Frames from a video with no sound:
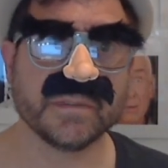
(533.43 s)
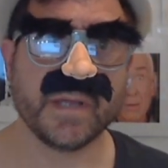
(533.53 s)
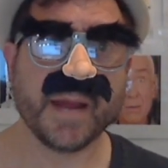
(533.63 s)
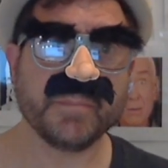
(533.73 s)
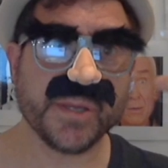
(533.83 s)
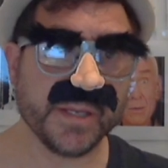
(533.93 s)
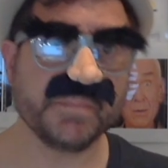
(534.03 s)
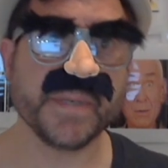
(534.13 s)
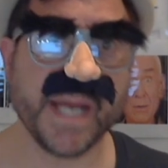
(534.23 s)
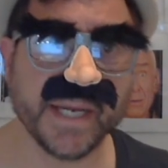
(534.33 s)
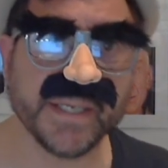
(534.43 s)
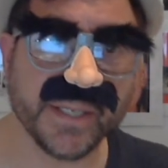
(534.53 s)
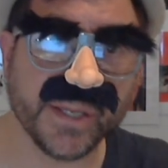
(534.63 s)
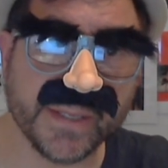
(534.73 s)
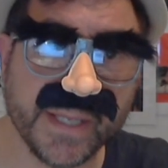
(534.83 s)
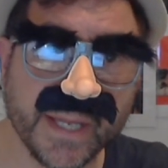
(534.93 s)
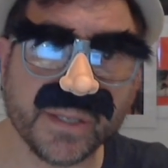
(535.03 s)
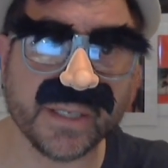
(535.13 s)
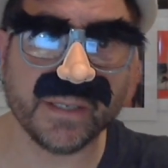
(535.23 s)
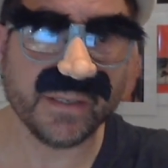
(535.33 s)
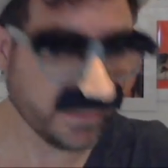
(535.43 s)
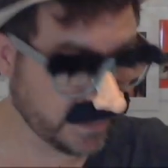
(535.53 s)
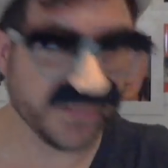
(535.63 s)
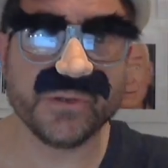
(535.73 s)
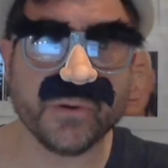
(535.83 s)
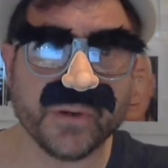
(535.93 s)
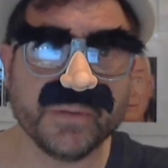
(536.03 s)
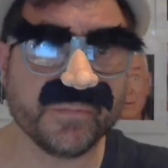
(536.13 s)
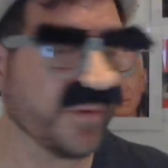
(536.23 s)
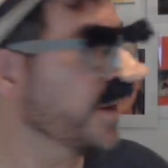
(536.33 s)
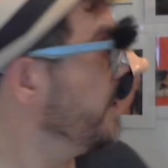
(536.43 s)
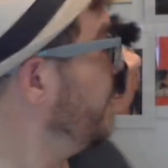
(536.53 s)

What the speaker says: I'm sitting behind this desk and you're in front.